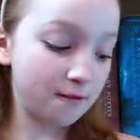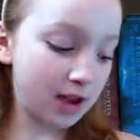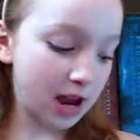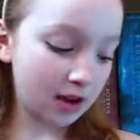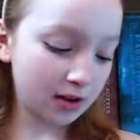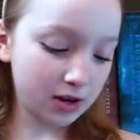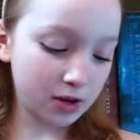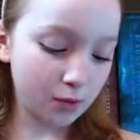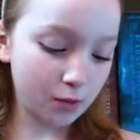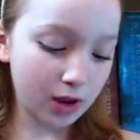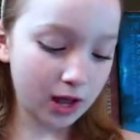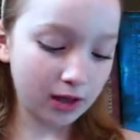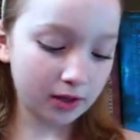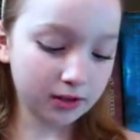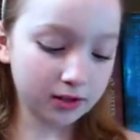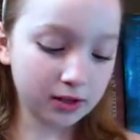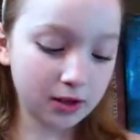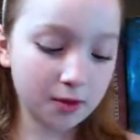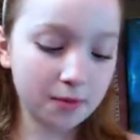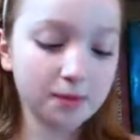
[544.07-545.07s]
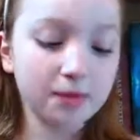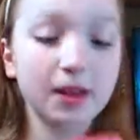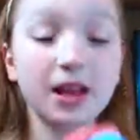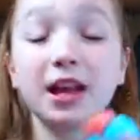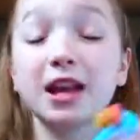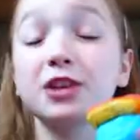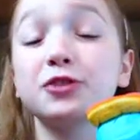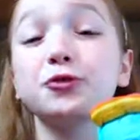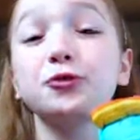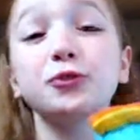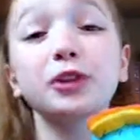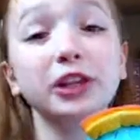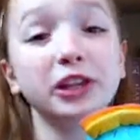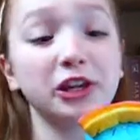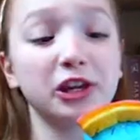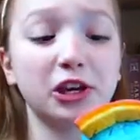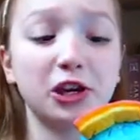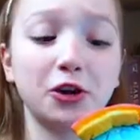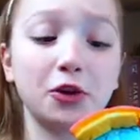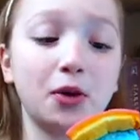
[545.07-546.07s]
very well, so it's
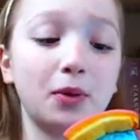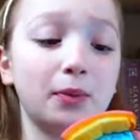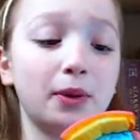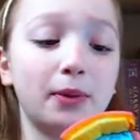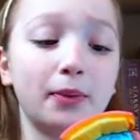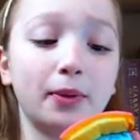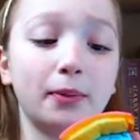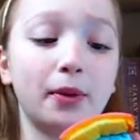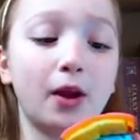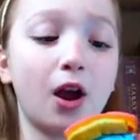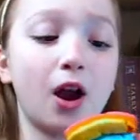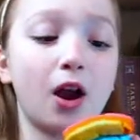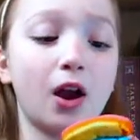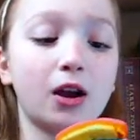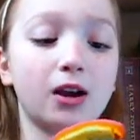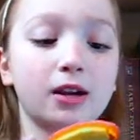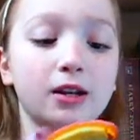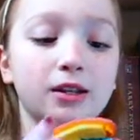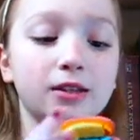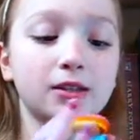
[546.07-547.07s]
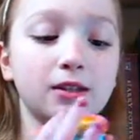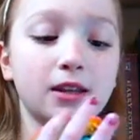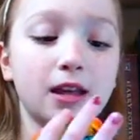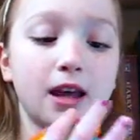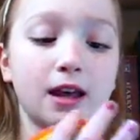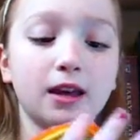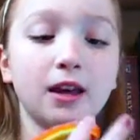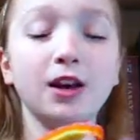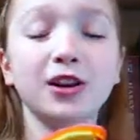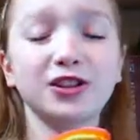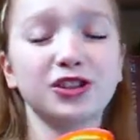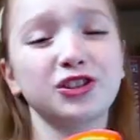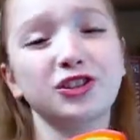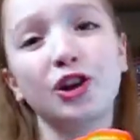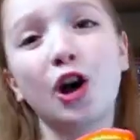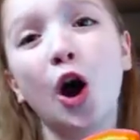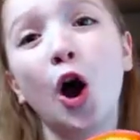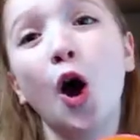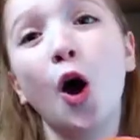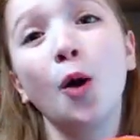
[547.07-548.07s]
really cute, Bubble Bar. It's like,
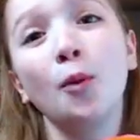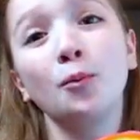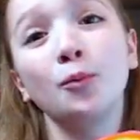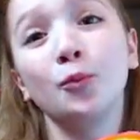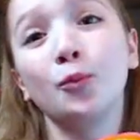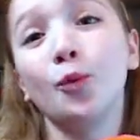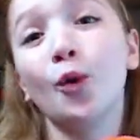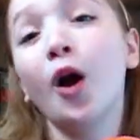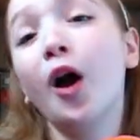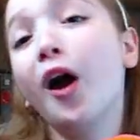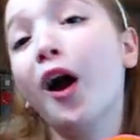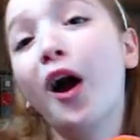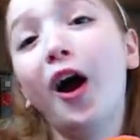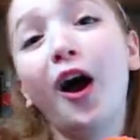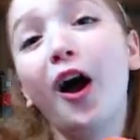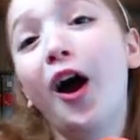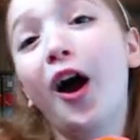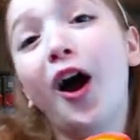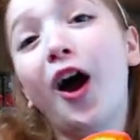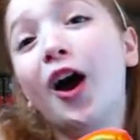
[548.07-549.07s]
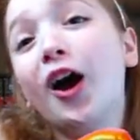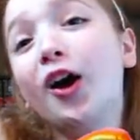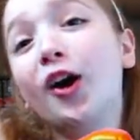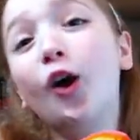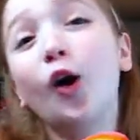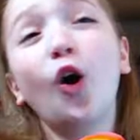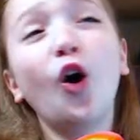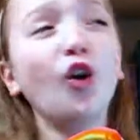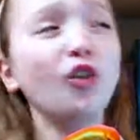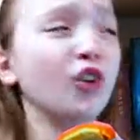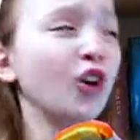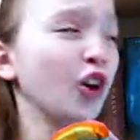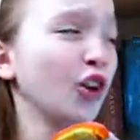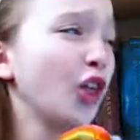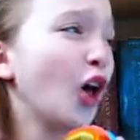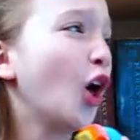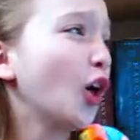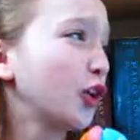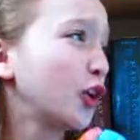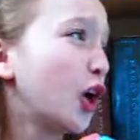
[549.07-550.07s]
somewhere
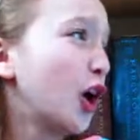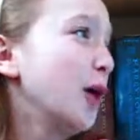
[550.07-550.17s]
over the